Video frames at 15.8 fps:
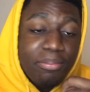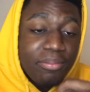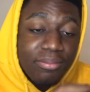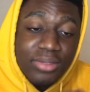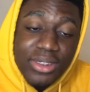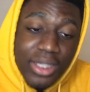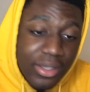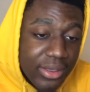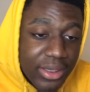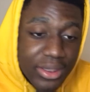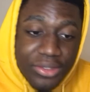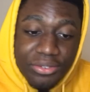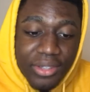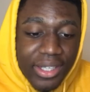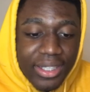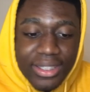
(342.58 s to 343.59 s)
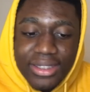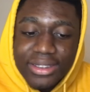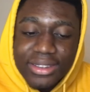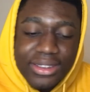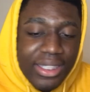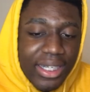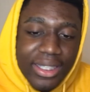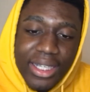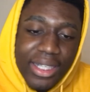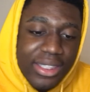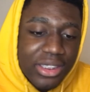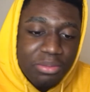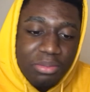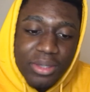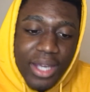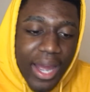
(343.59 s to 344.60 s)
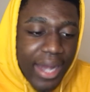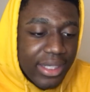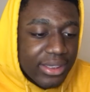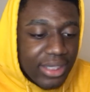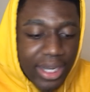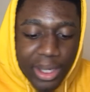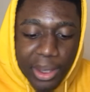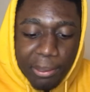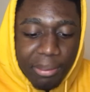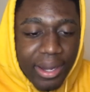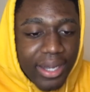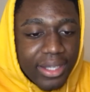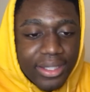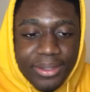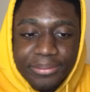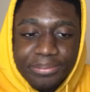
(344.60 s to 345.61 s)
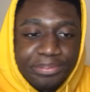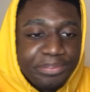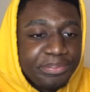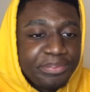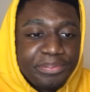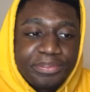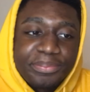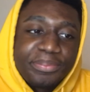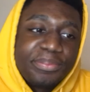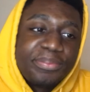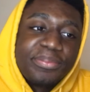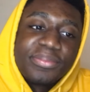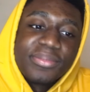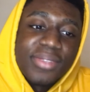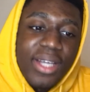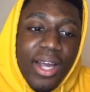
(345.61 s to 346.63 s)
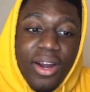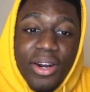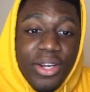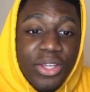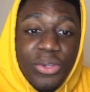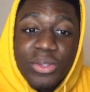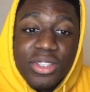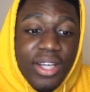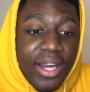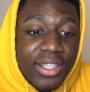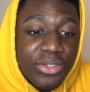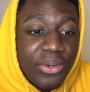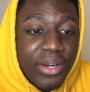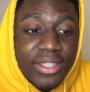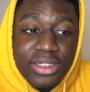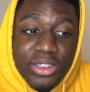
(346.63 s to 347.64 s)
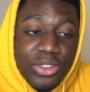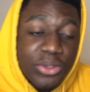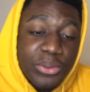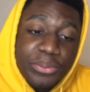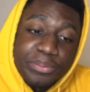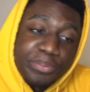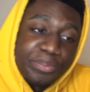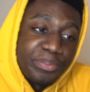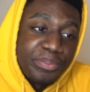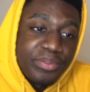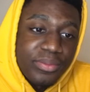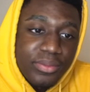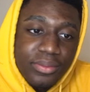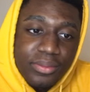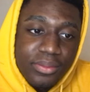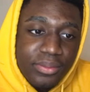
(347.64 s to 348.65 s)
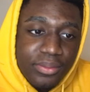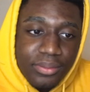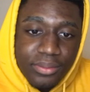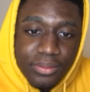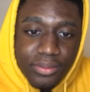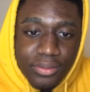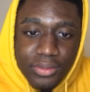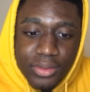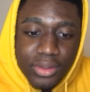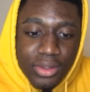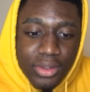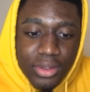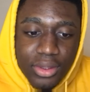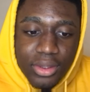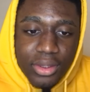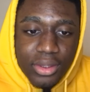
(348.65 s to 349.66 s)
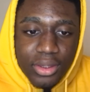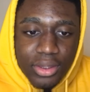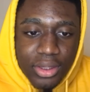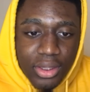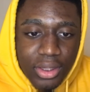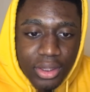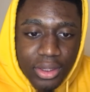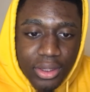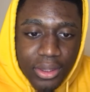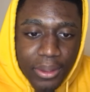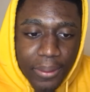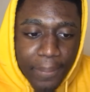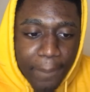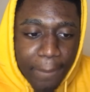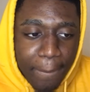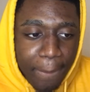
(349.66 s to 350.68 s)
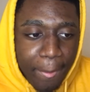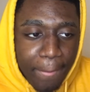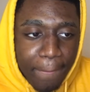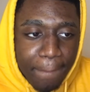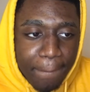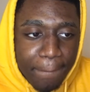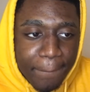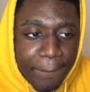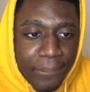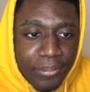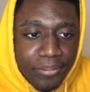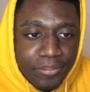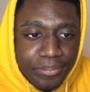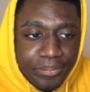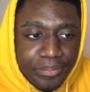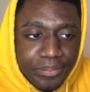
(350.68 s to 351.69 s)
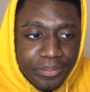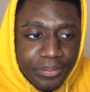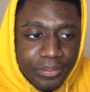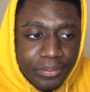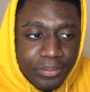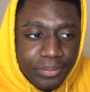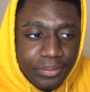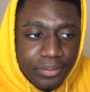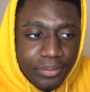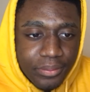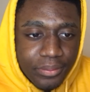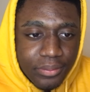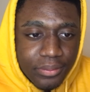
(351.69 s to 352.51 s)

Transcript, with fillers: Celtics fans, like they just be acting out of pocket. I heard in Utah it's crazy too. podcast and saw the little video on Twitter last night with the flat Earth thing.